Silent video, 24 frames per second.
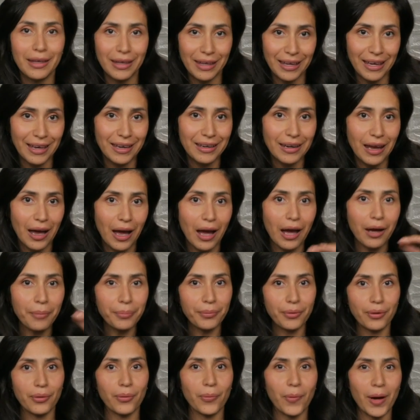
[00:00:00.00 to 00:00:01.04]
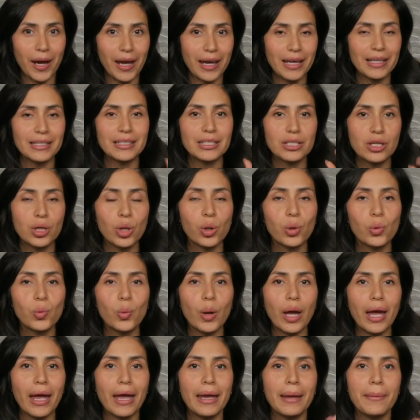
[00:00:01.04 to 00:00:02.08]
can upgrade
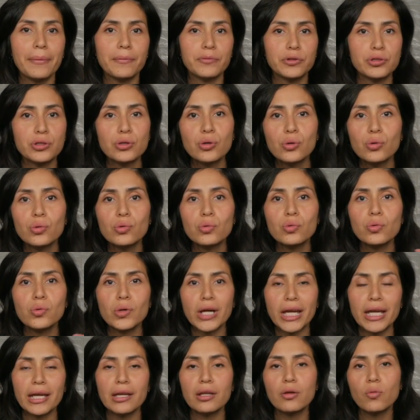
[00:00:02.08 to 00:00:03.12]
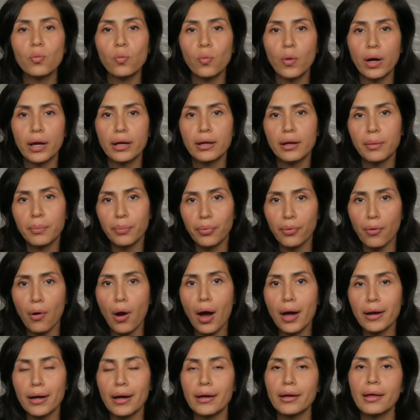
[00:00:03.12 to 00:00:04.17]
to a 2-in-1
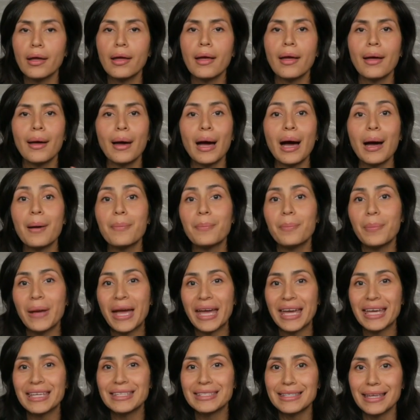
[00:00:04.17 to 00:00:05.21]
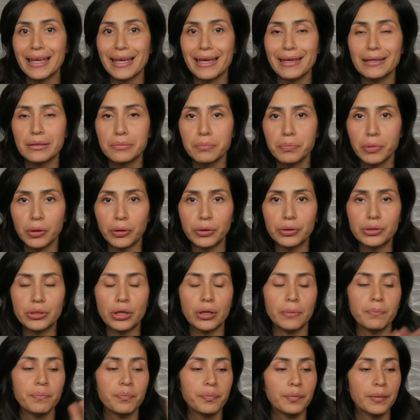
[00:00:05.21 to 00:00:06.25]
product, a base and
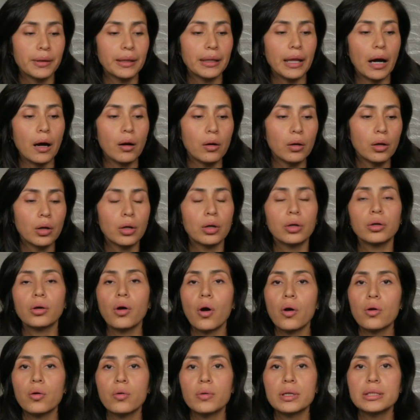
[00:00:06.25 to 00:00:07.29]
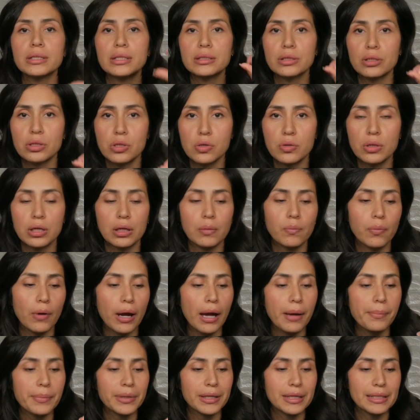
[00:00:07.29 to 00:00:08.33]
builder. Now, Kokoist is a unique
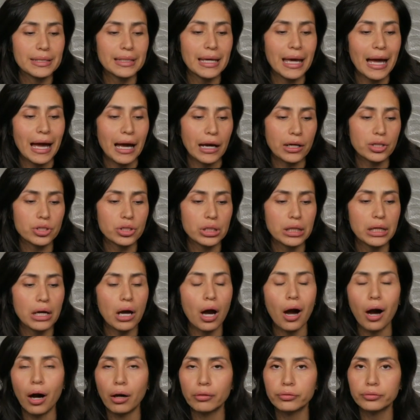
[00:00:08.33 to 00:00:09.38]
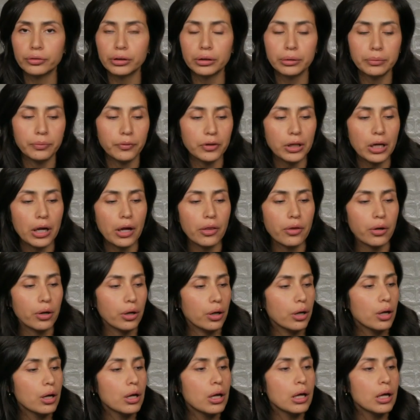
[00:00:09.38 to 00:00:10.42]
brand because they actually offer, via their